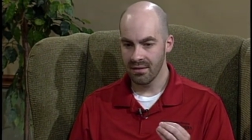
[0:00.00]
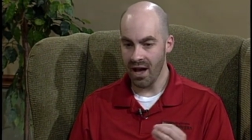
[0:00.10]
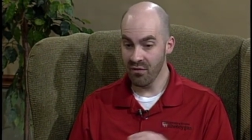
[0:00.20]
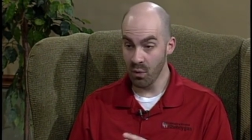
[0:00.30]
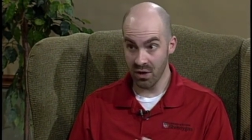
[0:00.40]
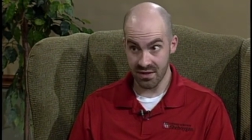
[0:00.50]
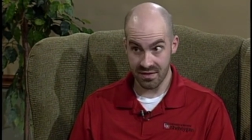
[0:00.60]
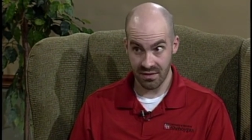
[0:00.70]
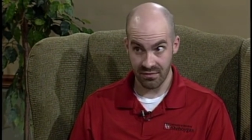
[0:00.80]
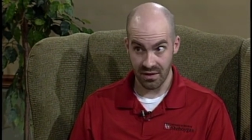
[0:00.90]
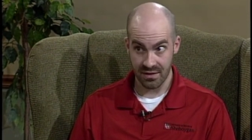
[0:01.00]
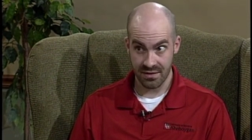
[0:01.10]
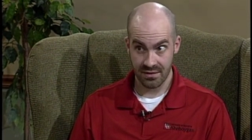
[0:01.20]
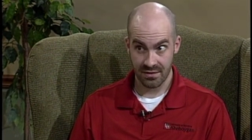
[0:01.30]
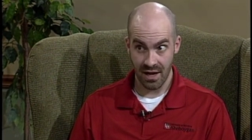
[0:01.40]
everyone is
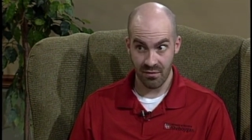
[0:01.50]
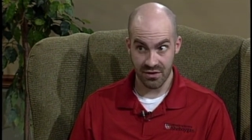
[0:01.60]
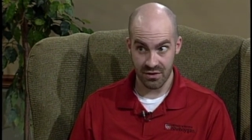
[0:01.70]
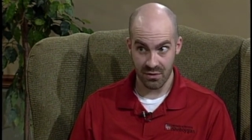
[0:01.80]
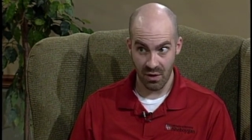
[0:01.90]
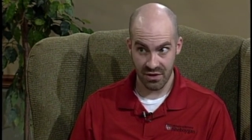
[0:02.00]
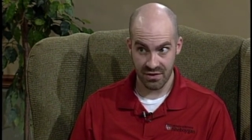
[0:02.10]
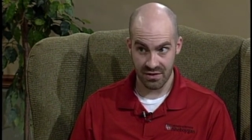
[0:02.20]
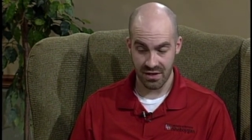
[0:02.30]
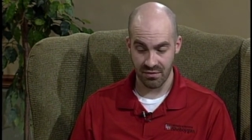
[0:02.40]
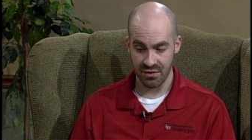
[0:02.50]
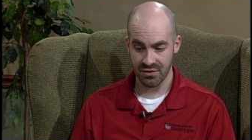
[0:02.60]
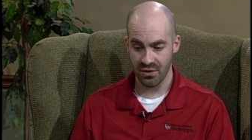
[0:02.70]
different. Every situation is different.